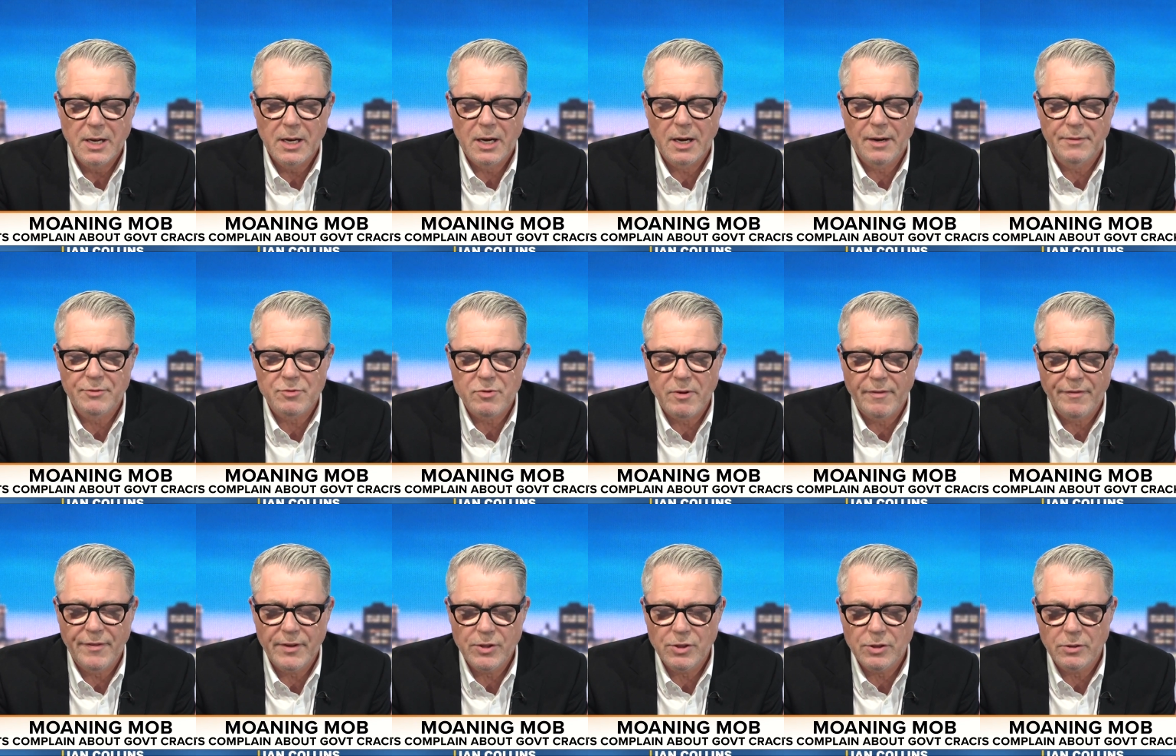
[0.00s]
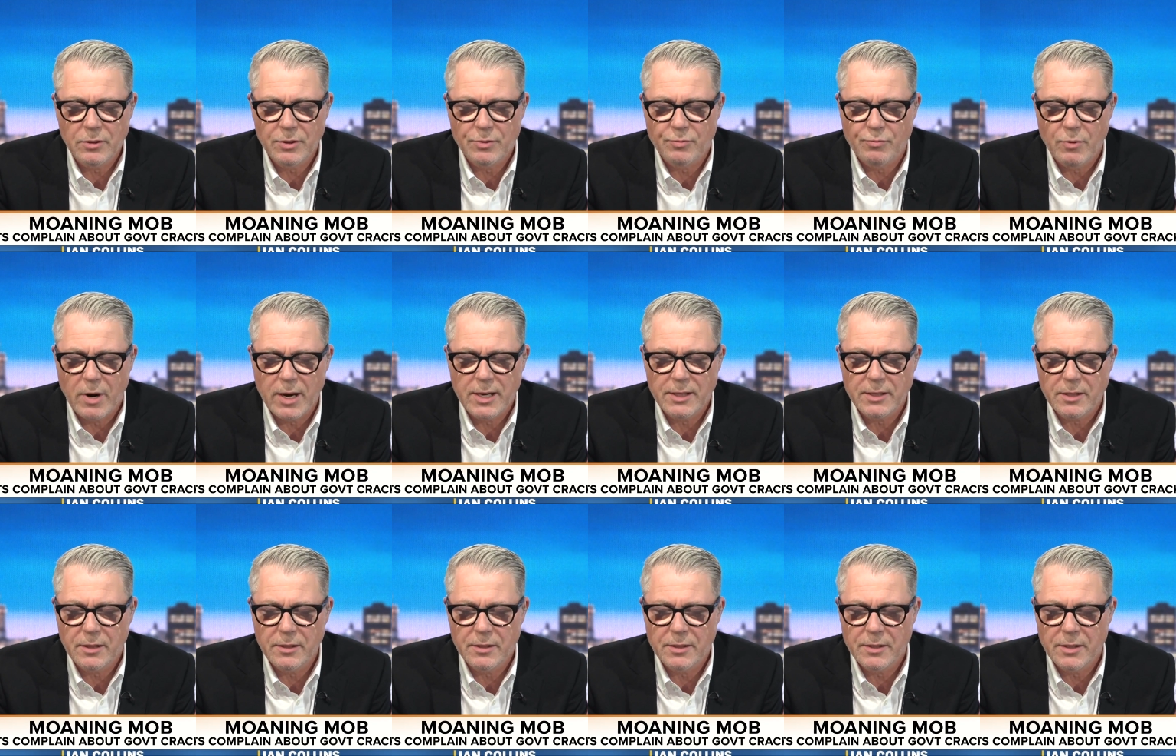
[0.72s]
after officials
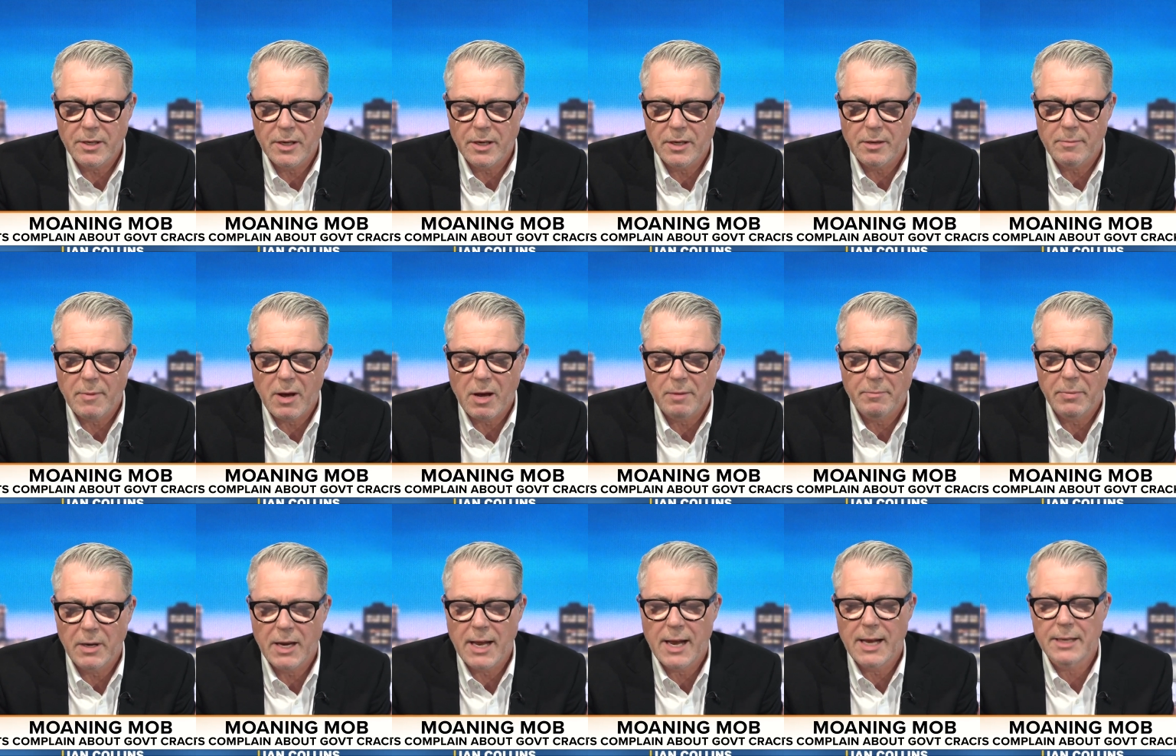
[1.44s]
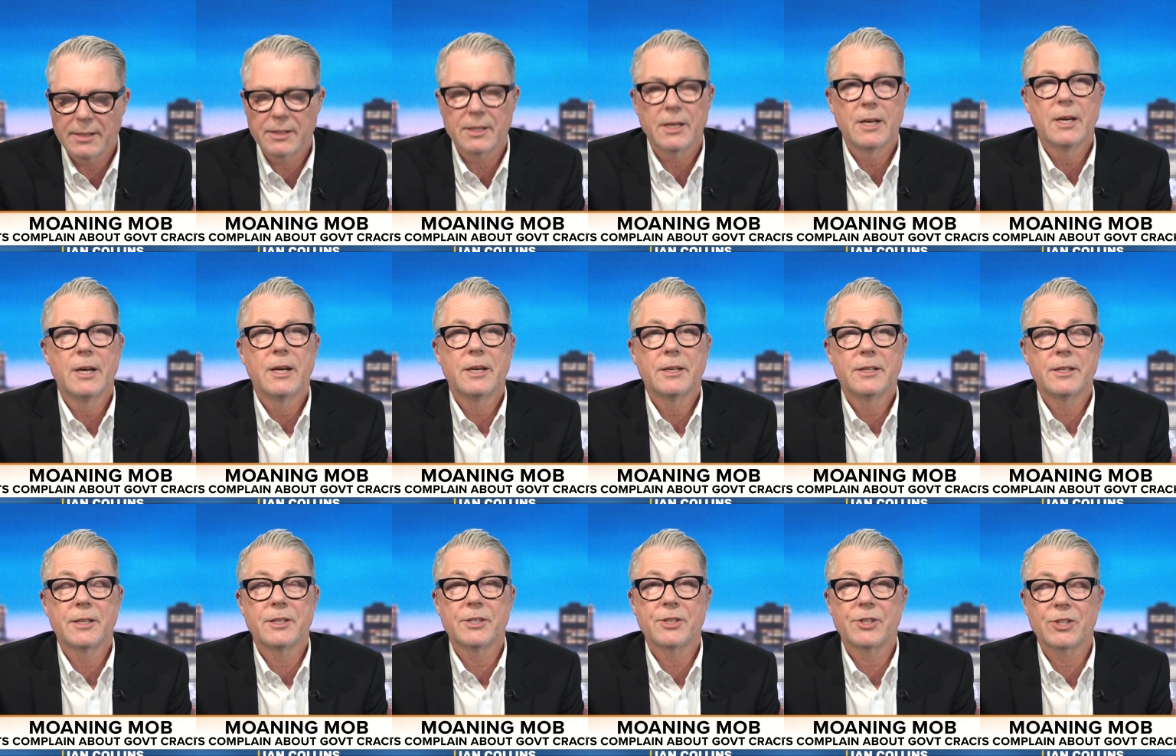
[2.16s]
raised concern about plans
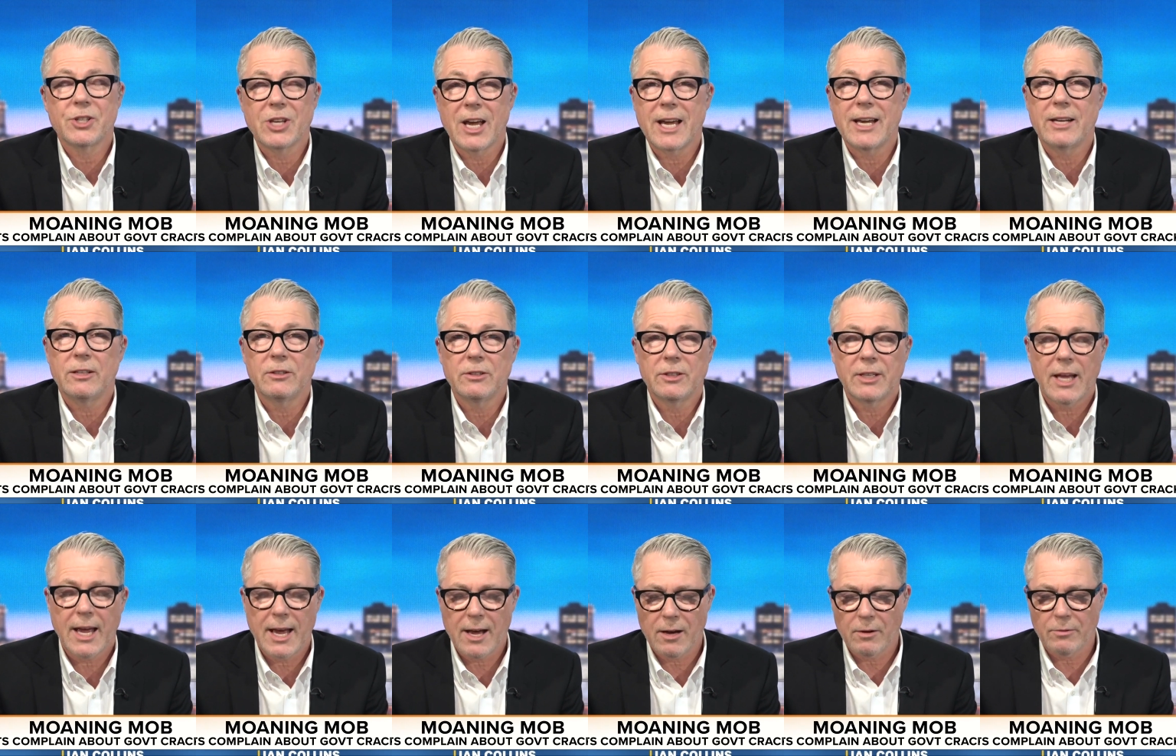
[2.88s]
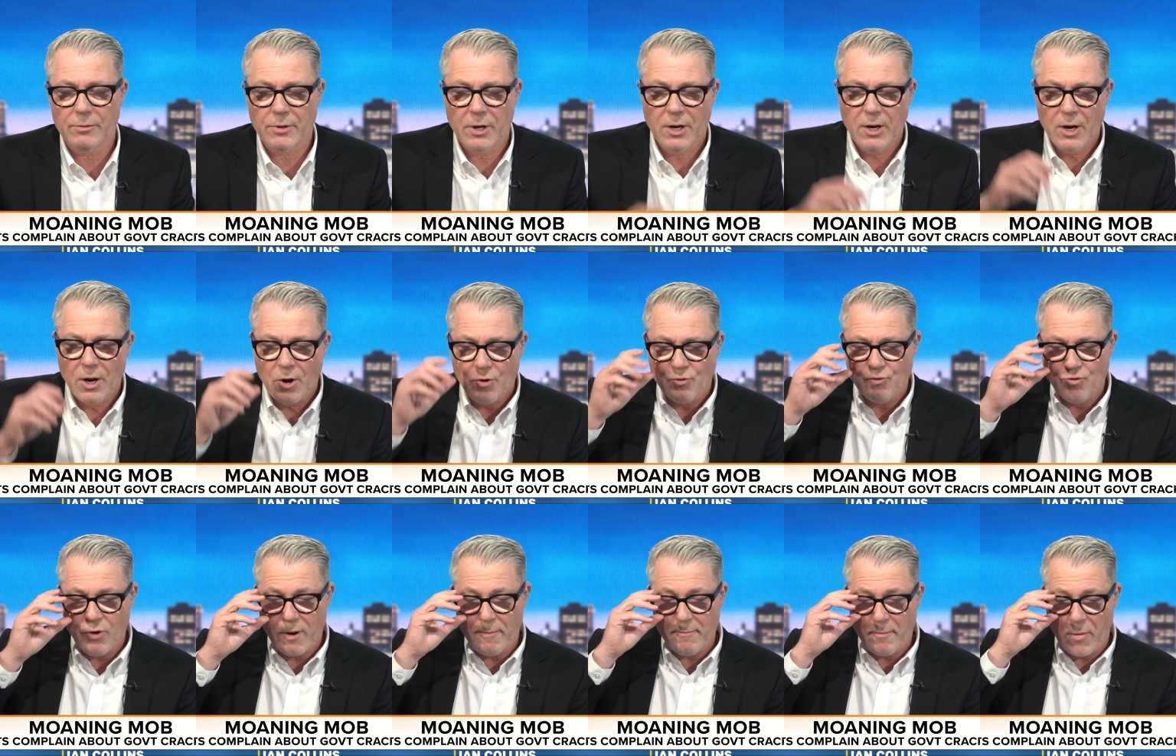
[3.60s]
to scale down
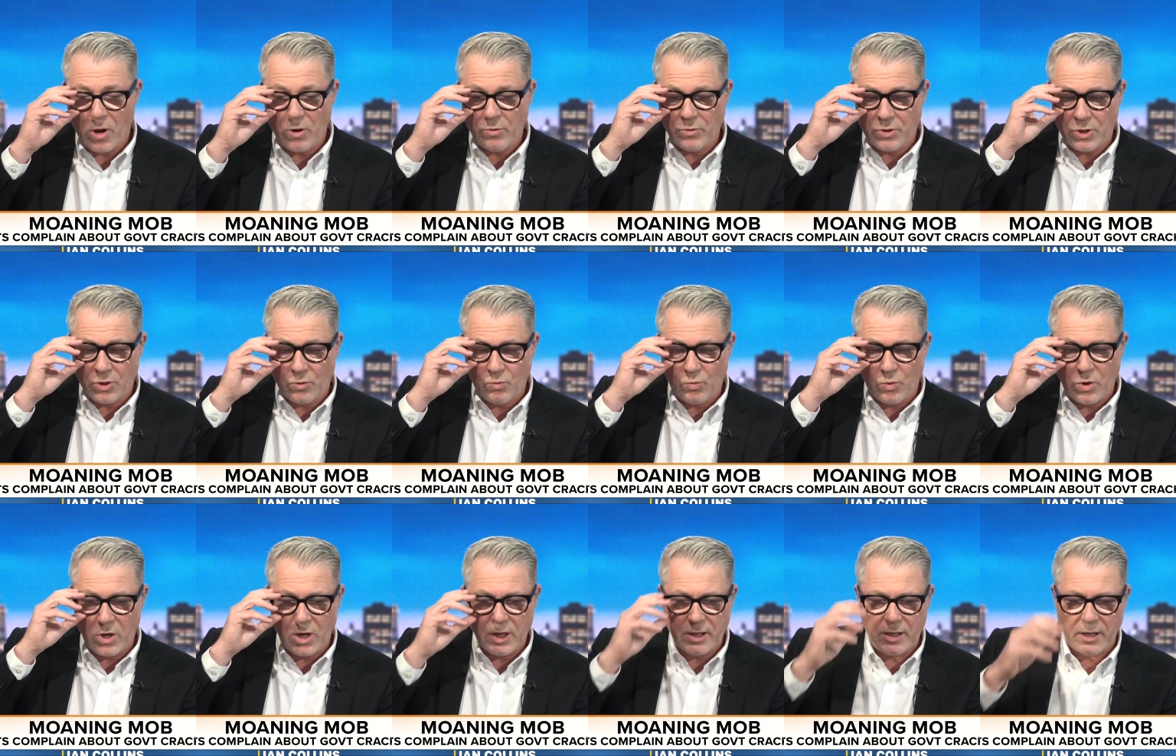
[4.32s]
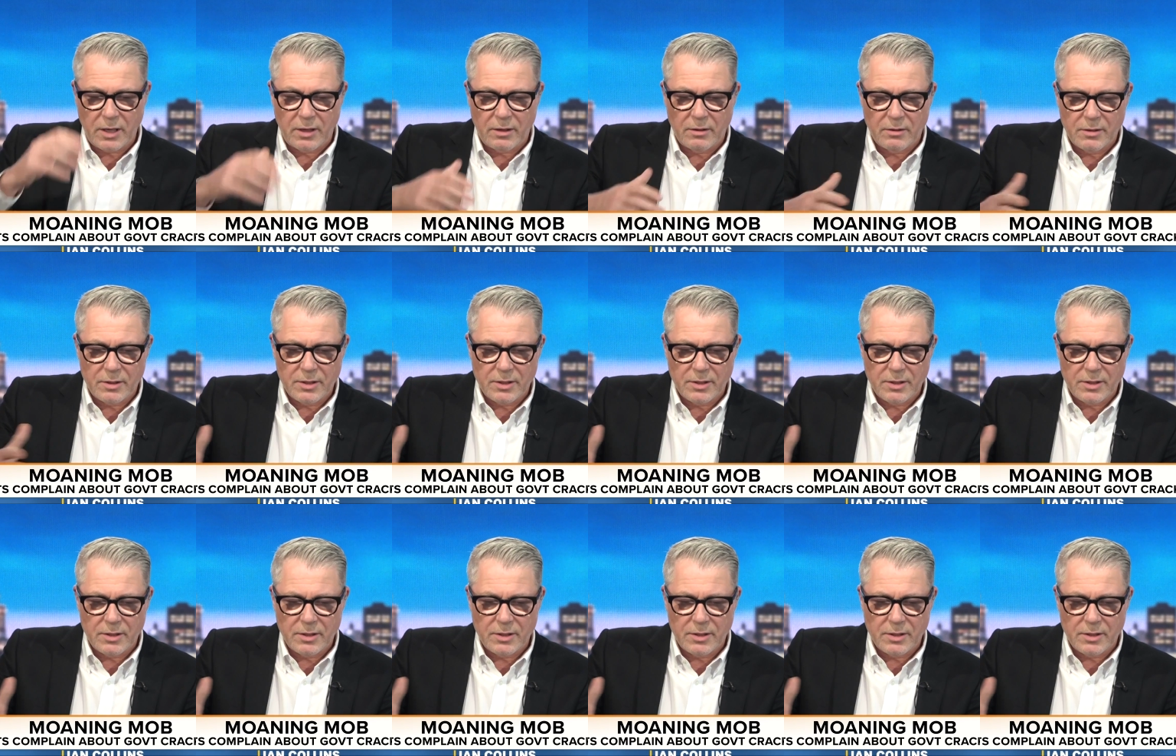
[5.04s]
remote working.